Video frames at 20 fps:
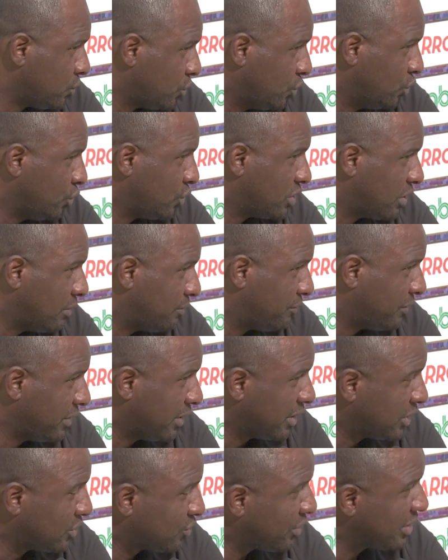do
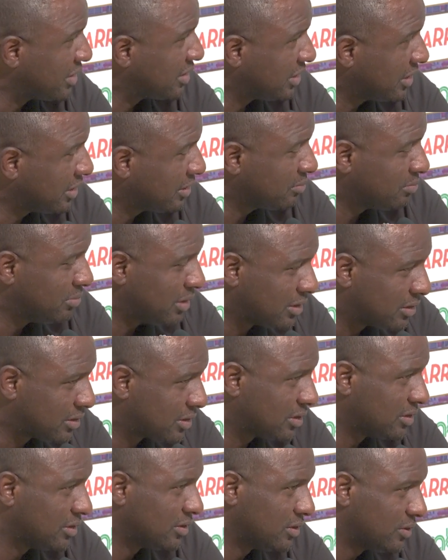something interesting,
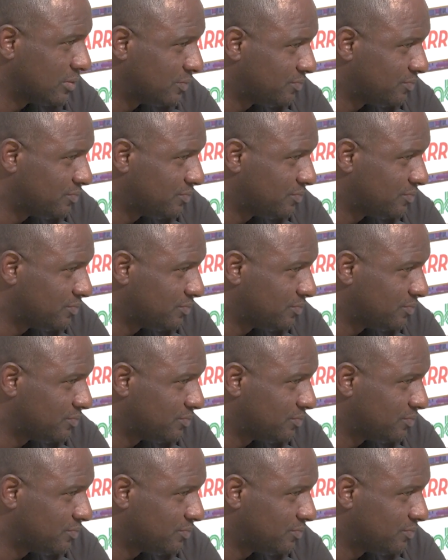but